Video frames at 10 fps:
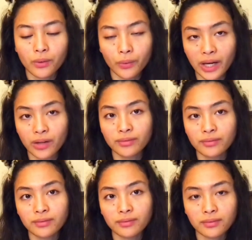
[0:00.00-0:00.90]
wow,
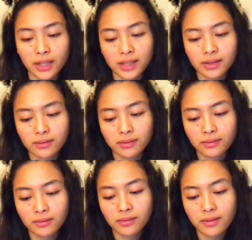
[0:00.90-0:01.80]

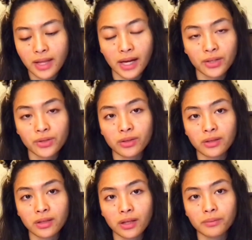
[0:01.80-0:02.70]
that actually
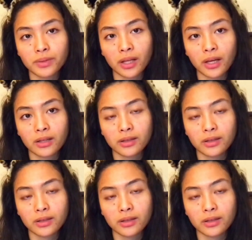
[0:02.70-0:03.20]
helped a lot.